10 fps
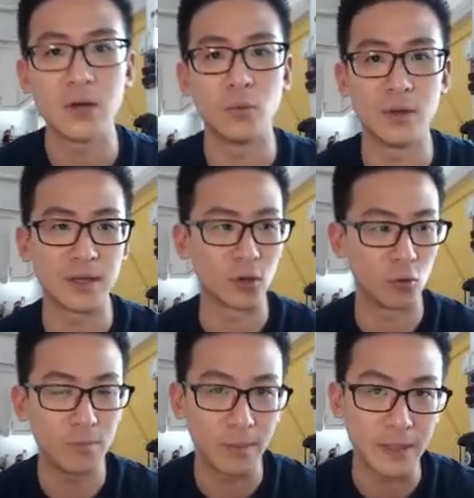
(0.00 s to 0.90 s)
with a
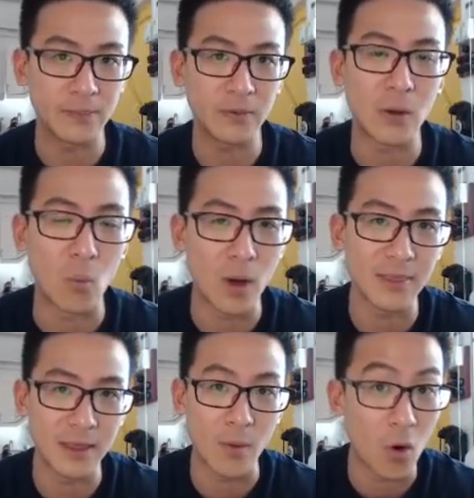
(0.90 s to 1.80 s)
group of people that want
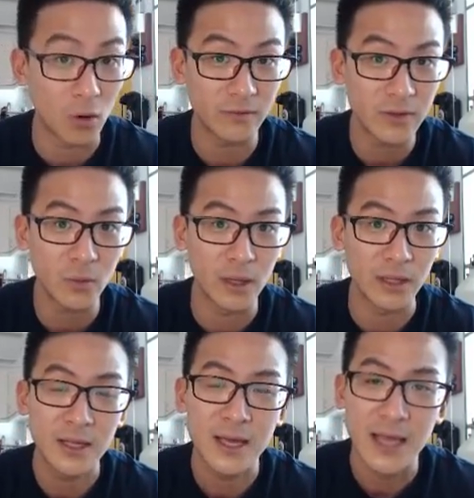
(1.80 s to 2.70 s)
them all over the world,